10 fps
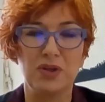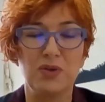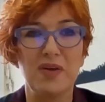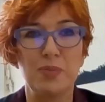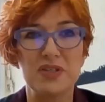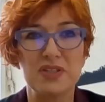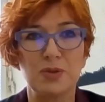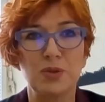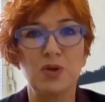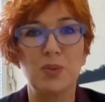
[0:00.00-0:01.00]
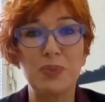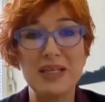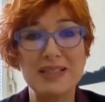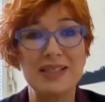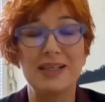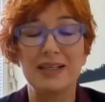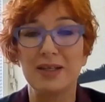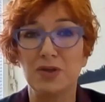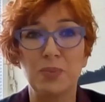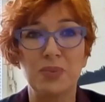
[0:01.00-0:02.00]
You have a person who competes in
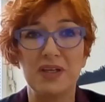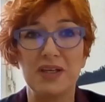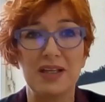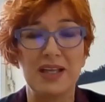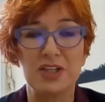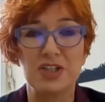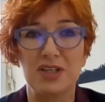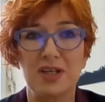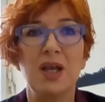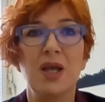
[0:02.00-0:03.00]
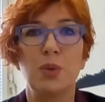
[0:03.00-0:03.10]
European election